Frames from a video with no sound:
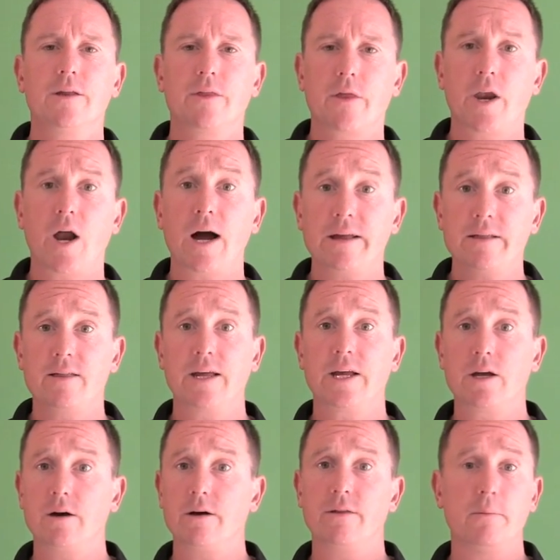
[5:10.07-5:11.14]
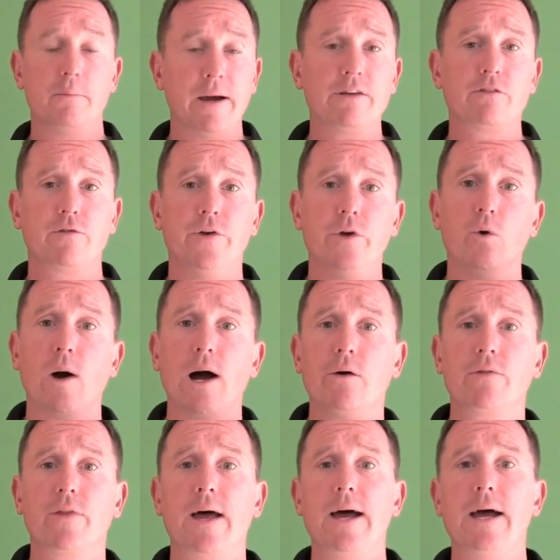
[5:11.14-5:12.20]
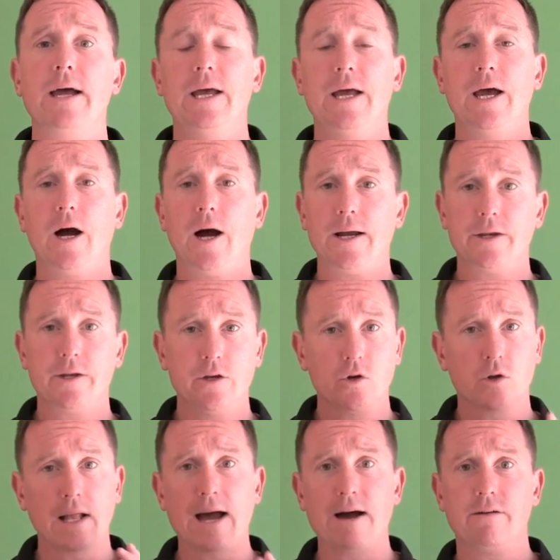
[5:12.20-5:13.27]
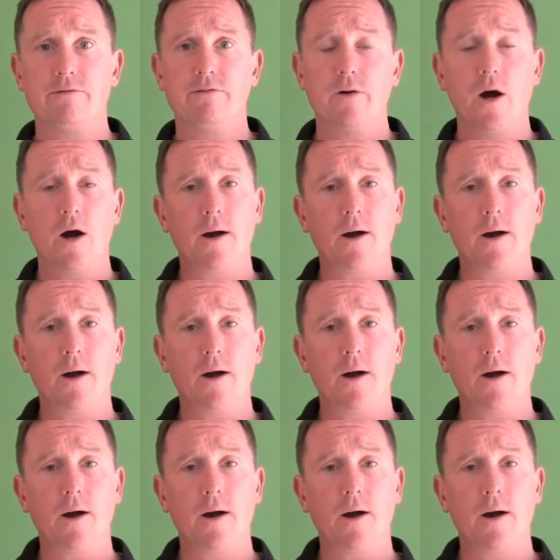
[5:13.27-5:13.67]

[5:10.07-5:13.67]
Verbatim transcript: that I think are the best for you out there, and you'll have